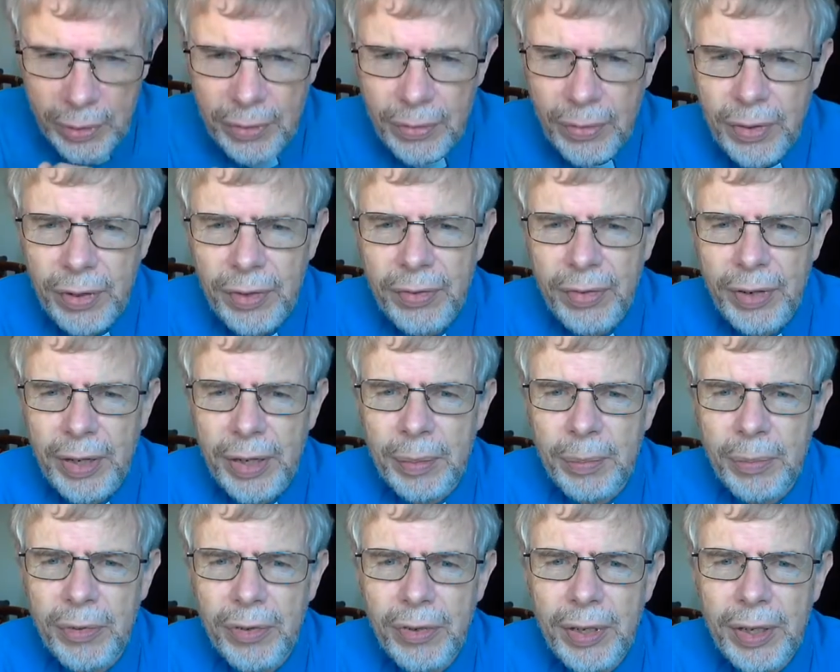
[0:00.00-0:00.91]
of the
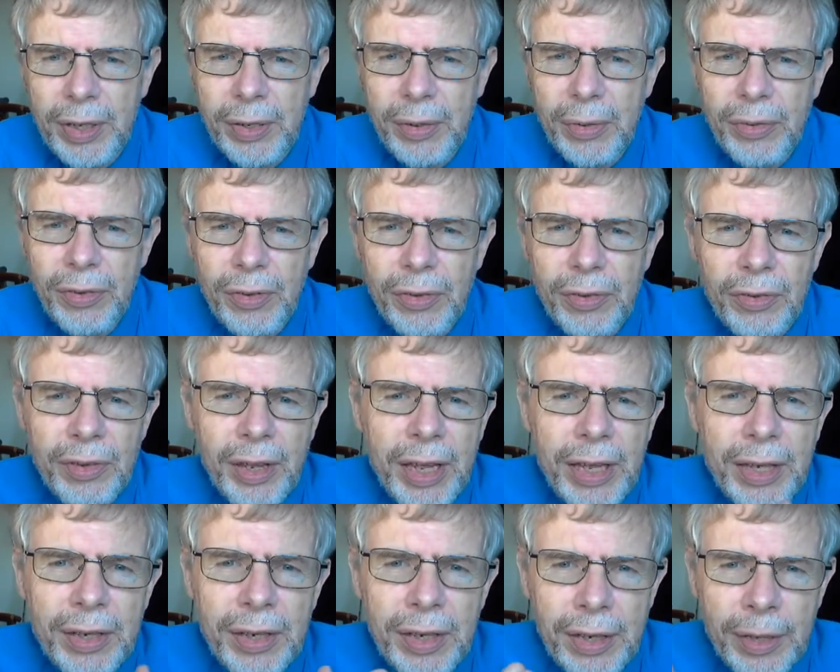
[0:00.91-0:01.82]
times he uses
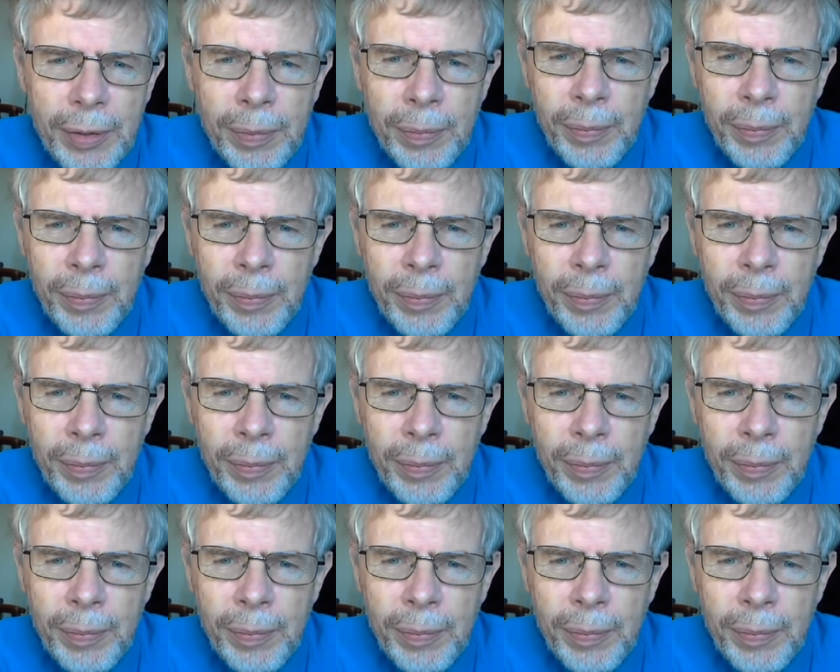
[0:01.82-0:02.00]
teknia,